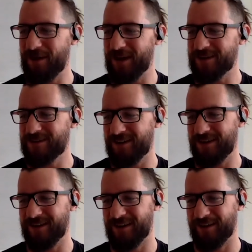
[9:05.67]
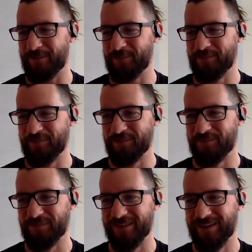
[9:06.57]
back, studied, no. um,
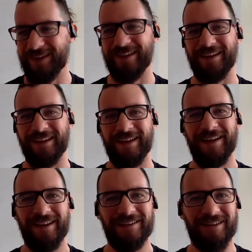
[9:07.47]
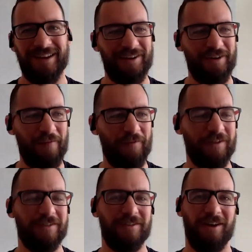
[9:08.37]
studied graphic
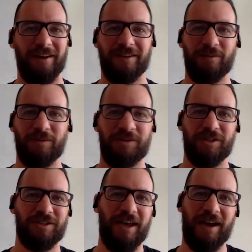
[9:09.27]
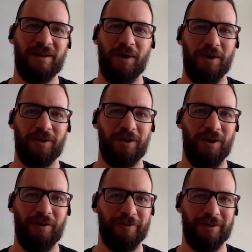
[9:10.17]
design because it was just that component
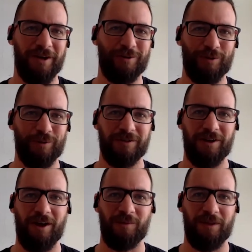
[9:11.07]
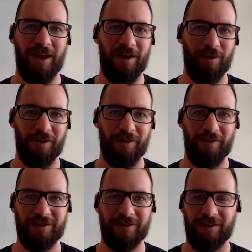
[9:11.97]
of industrial design without all of the
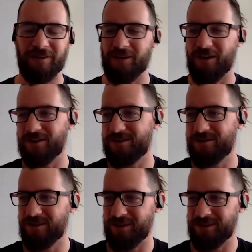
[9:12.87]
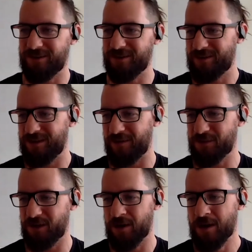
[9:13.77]
rest of the science and stuff.
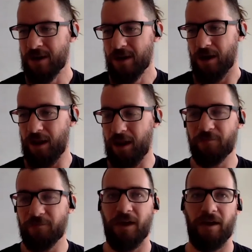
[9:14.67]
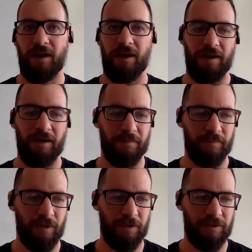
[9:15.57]
So I love that. I
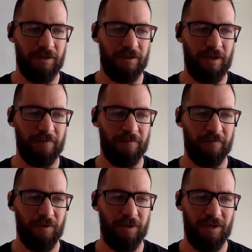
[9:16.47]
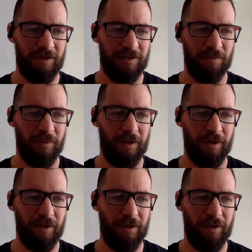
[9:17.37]
um, I studied that for four years, completed
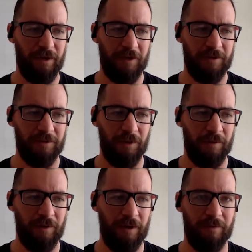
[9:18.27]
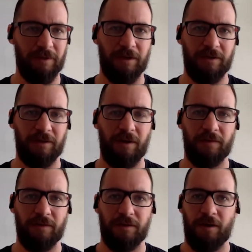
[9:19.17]
an advanced diploma in advertising graphic
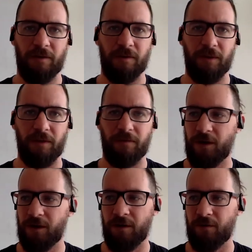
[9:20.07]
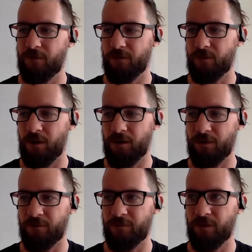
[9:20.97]
design. I completely fell in love with the world
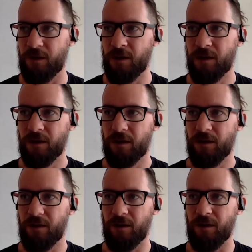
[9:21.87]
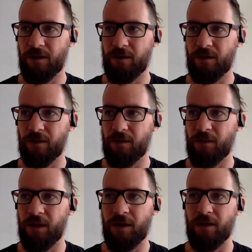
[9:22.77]
of uh, uh, uh you know
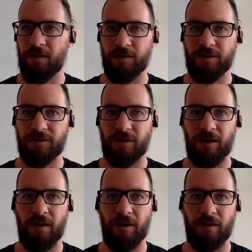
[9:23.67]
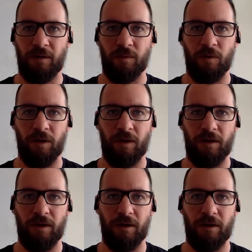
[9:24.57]
media and design and and what
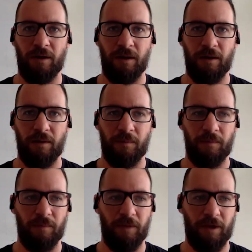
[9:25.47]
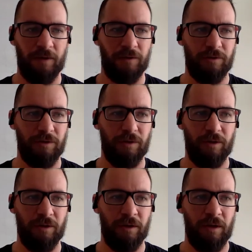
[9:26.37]
um, that could do. And